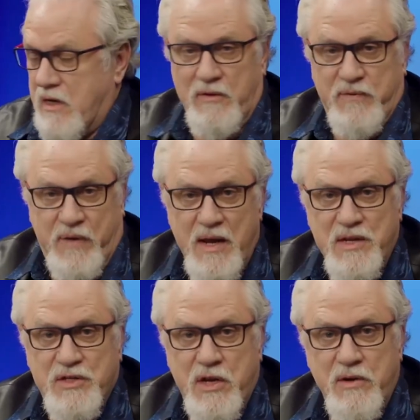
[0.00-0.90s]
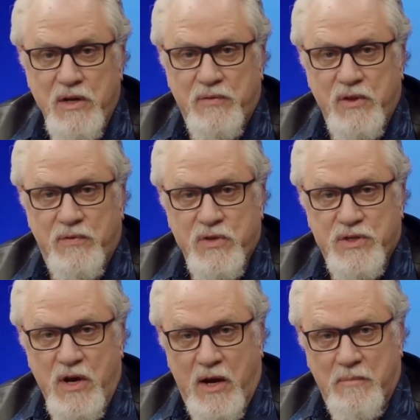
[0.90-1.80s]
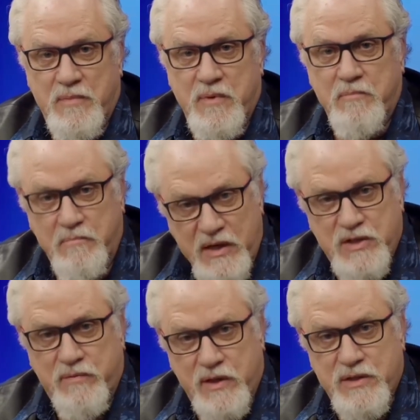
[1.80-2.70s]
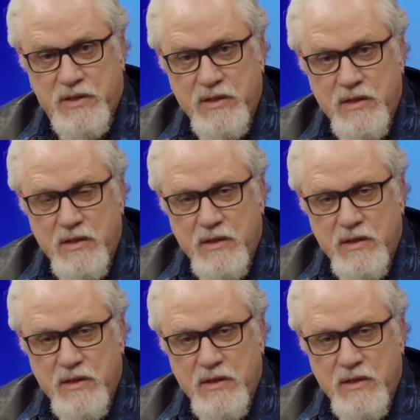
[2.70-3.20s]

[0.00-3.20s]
Al-Fadi is hearing it for the first time, much of this.